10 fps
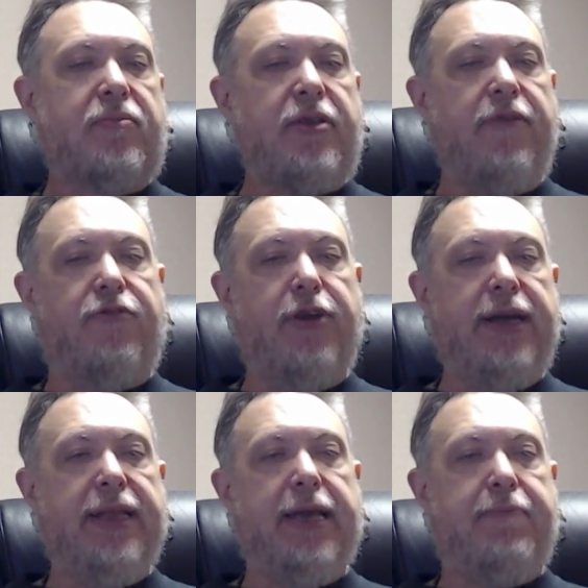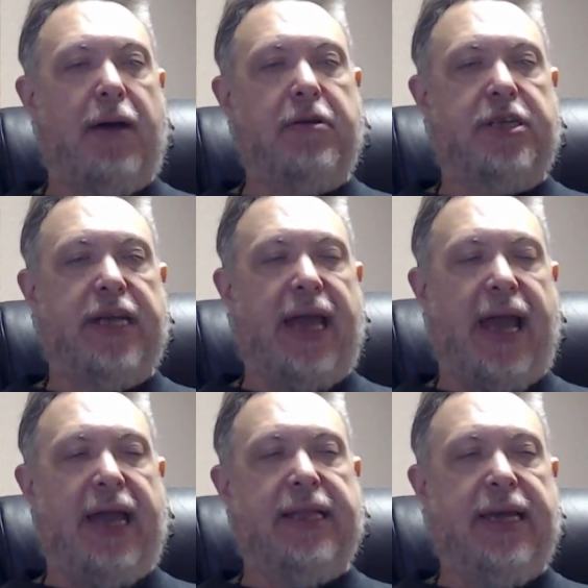Free League Publishing
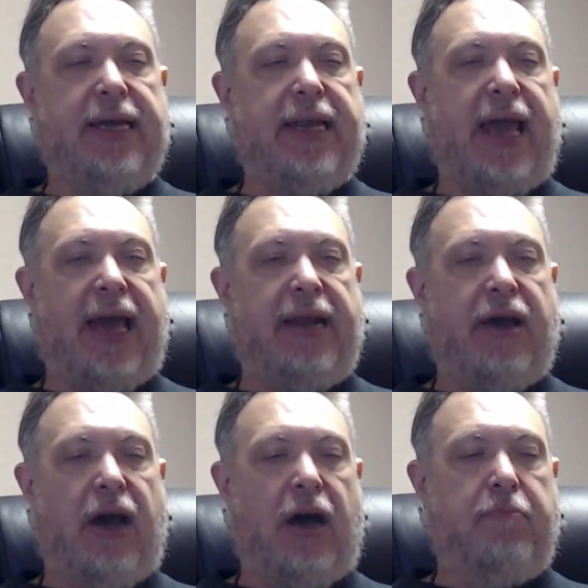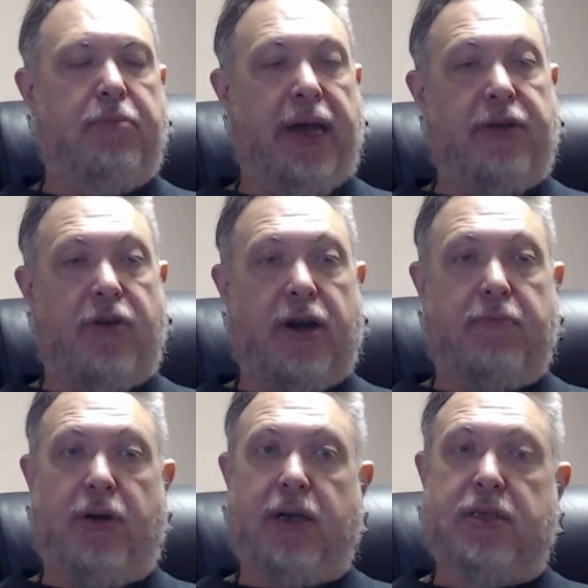Alien and Blade Runner
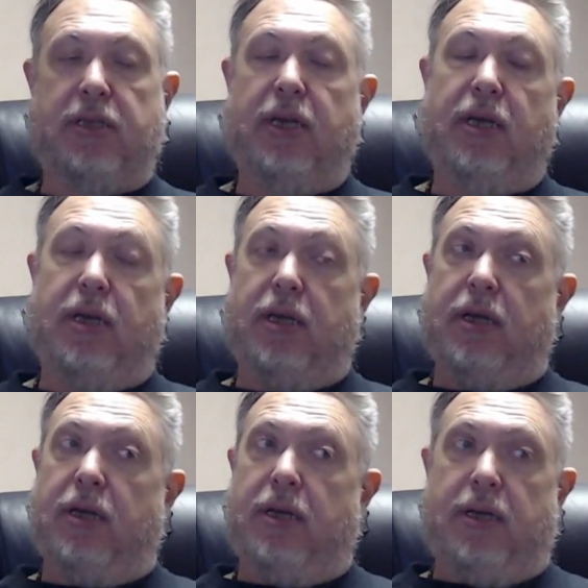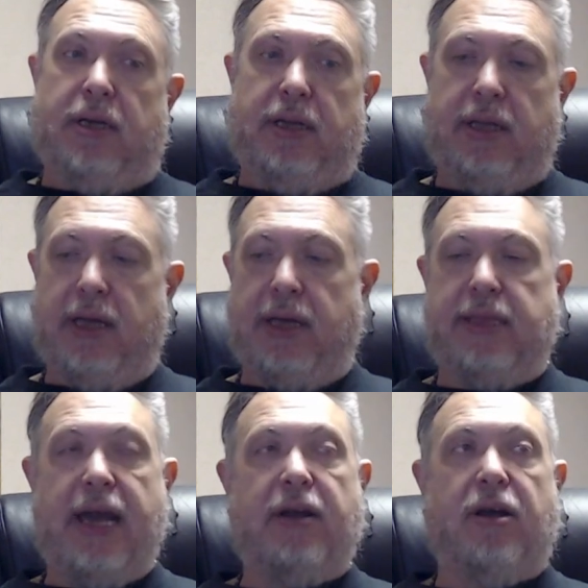books.
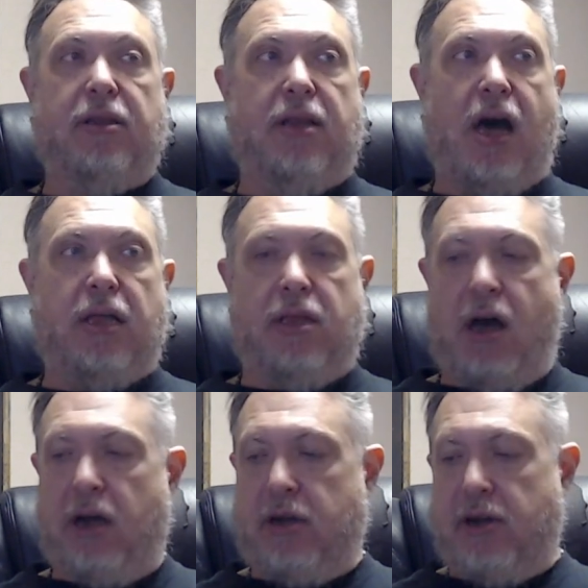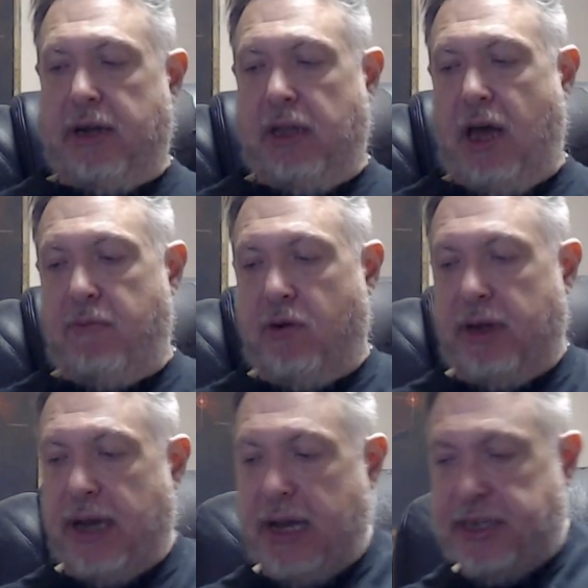They're a lot longer and a lot more to
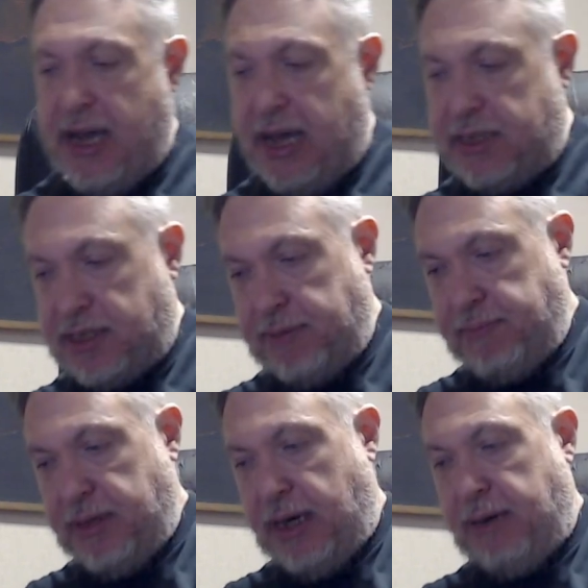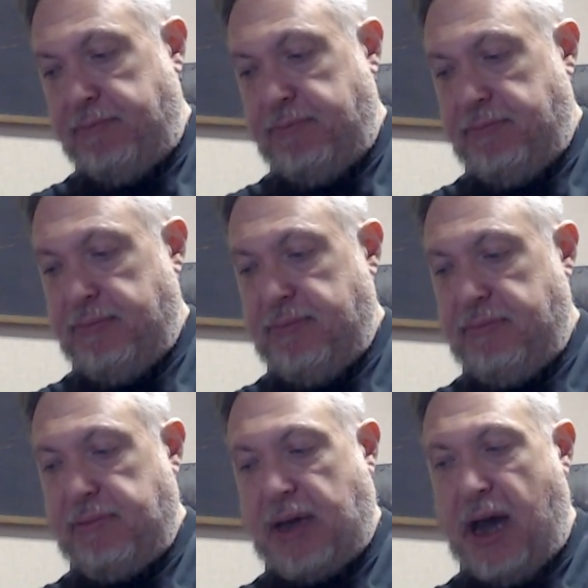digest.
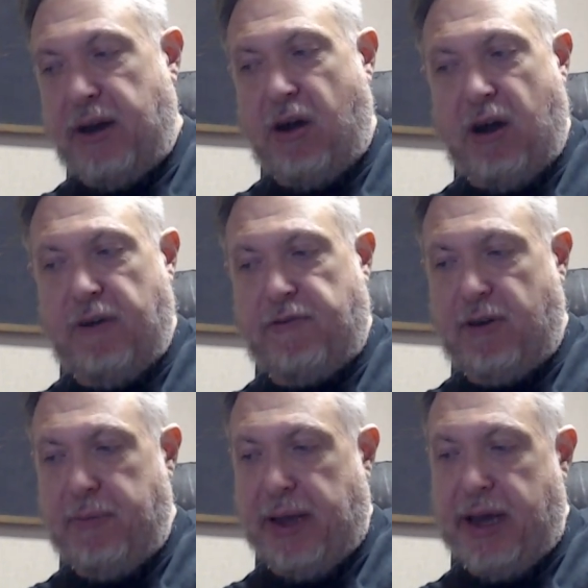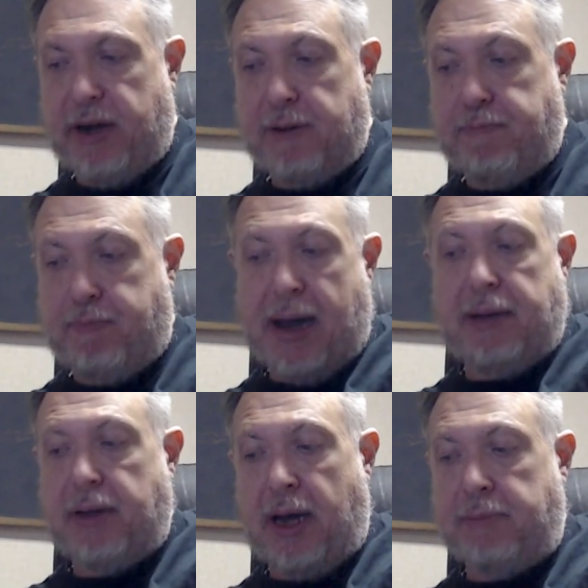Kind of hard for a beginner,
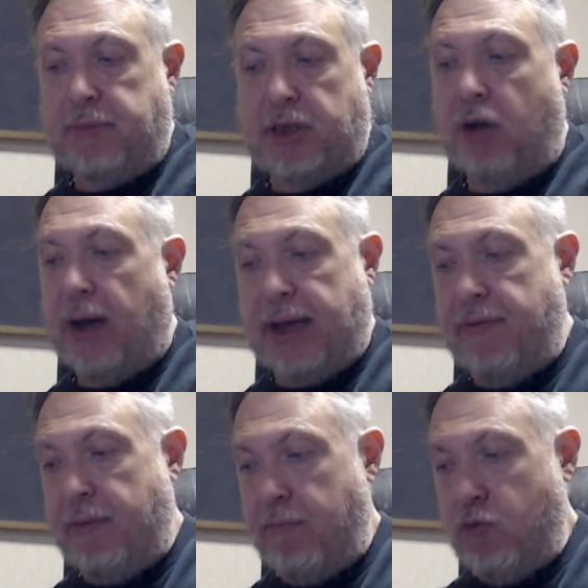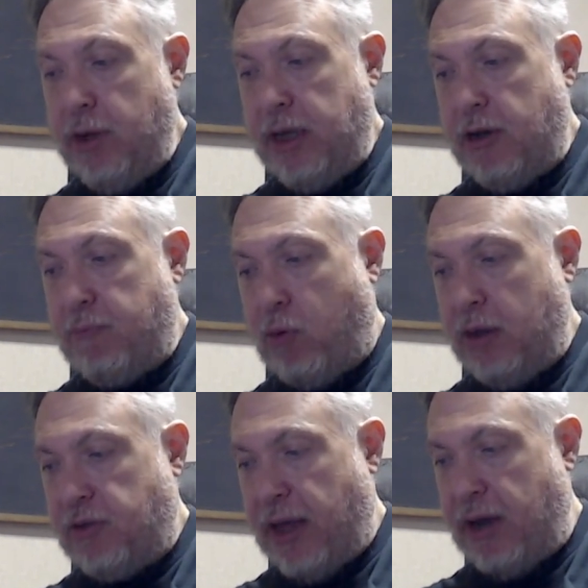but so I give them really good
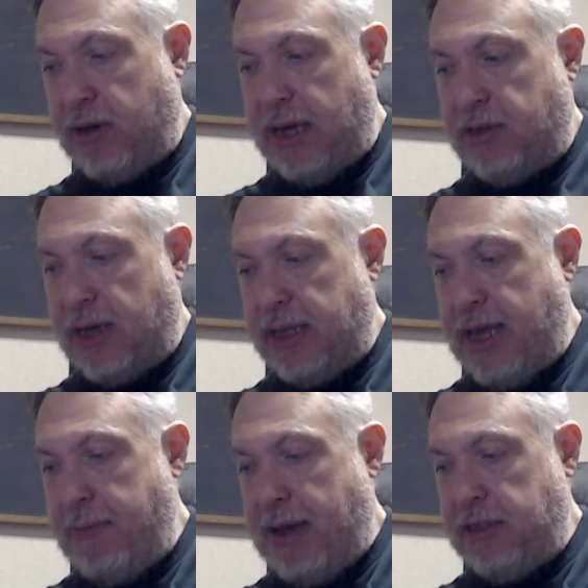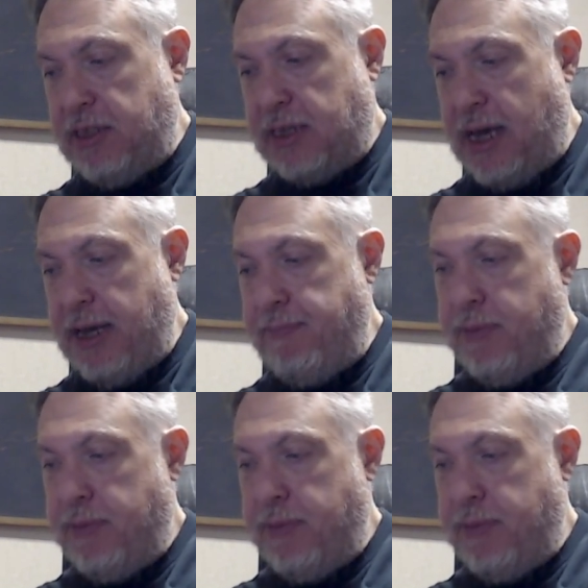points for that. Okay, so we got the Game Master's Guide.